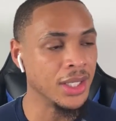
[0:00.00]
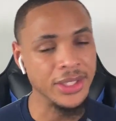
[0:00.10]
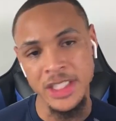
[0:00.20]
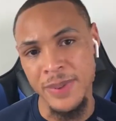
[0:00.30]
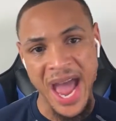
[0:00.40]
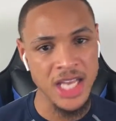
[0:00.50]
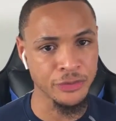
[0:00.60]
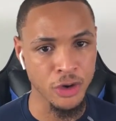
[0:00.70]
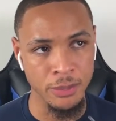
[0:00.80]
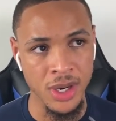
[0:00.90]
These past
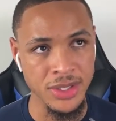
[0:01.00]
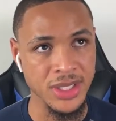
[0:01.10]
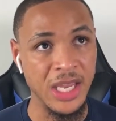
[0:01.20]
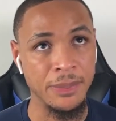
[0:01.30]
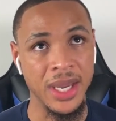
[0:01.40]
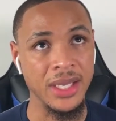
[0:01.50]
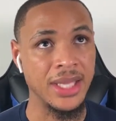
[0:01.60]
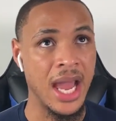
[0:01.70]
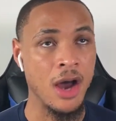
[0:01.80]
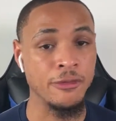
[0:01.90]
4 months, they paid
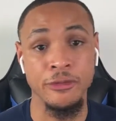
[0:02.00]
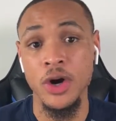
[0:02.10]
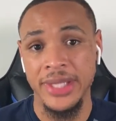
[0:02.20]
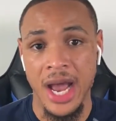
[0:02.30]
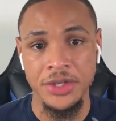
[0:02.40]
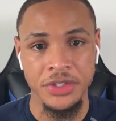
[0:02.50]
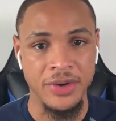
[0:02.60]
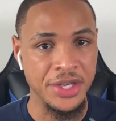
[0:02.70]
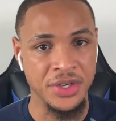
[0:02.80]
down 4,000, right?